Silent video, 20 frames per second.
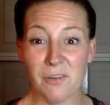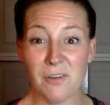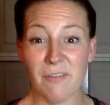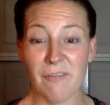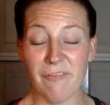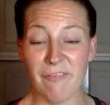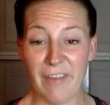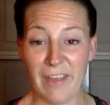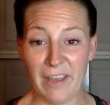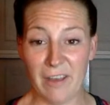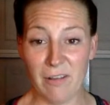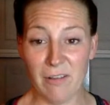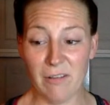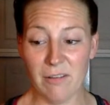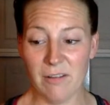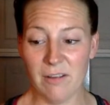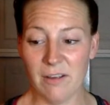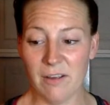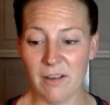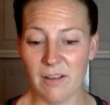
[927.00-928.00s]
to
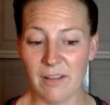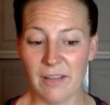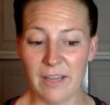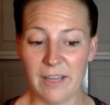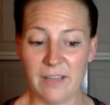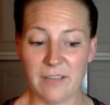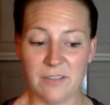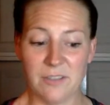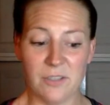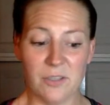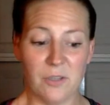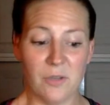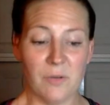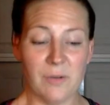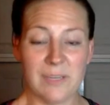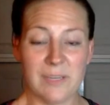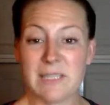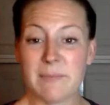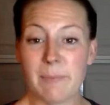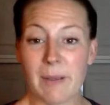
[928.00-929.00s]
fail? Like, do you
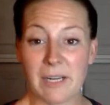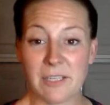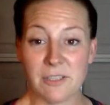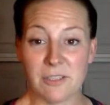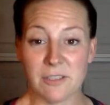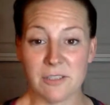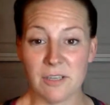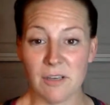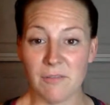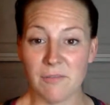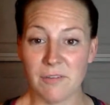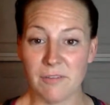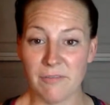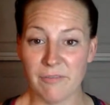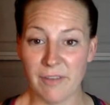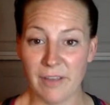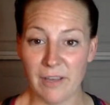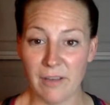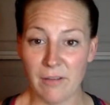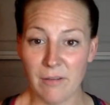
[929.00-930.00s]
expect yourself to
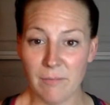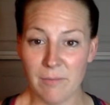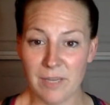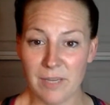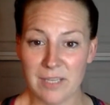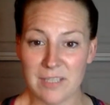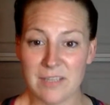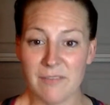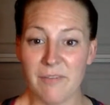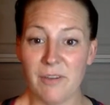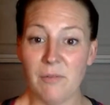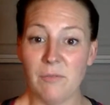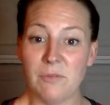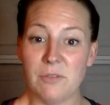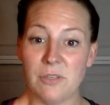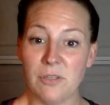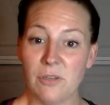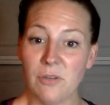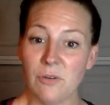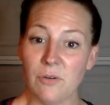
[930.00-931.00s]
fail? Because if you
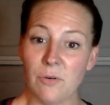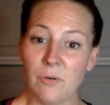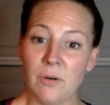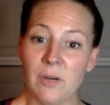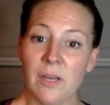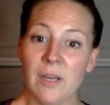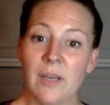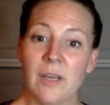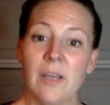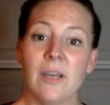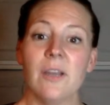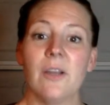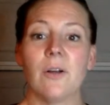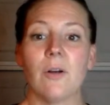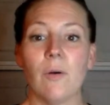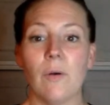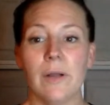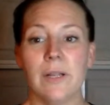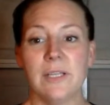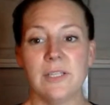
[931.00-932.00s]
do,
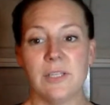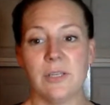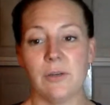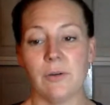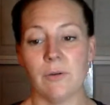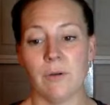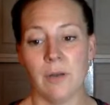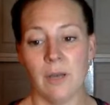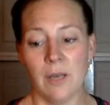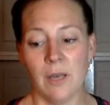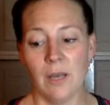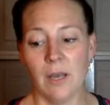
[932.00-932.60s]
you're going to.